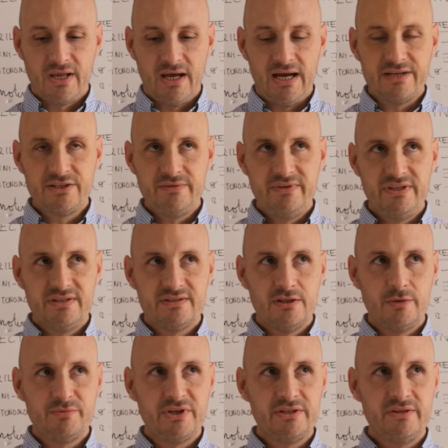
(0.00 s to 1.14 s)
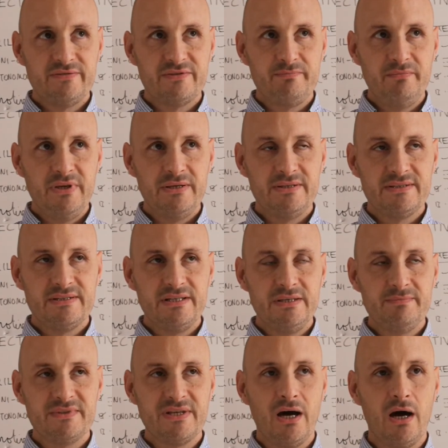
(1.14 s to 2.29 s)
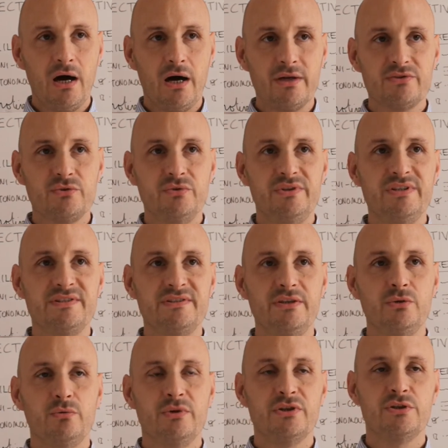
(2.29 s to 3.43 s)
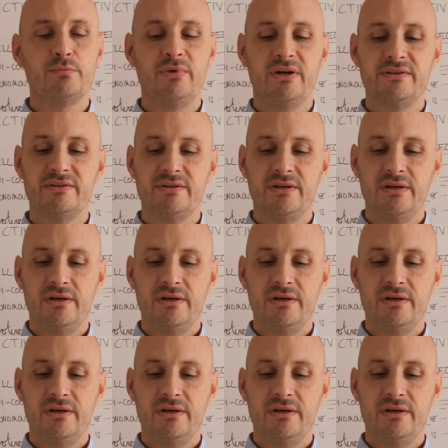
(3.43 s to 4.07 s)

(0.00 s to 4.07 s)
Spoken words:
activities and objectives seems hard to distinguish, but